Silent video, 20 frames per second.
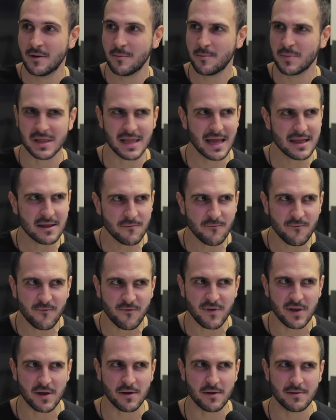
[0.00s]
but let them
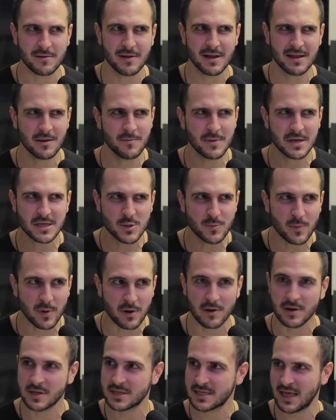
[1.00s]
feel, let them
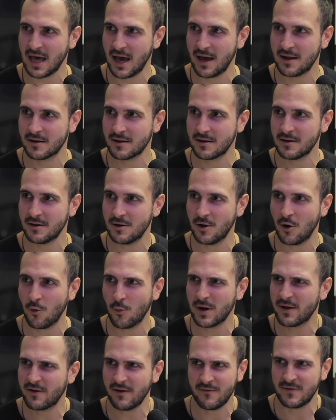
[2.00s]
experience that,
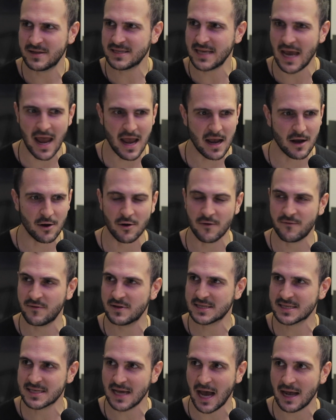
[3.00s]
whatever, if it's anger, if
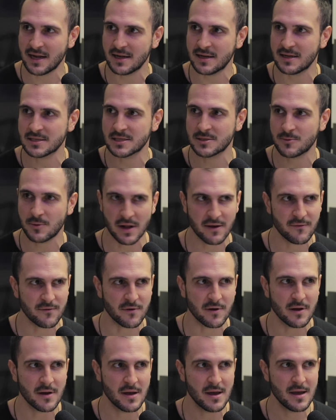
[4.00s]
it's sadness,
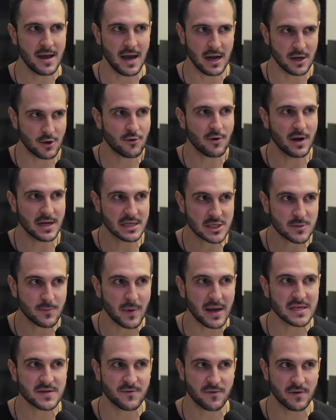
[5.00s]
whatever, and create
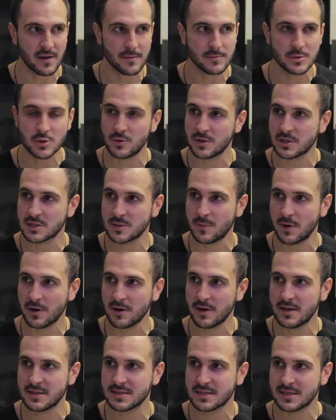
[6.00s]
space for them to
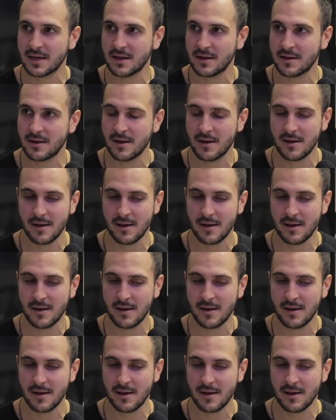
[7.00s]
experience it.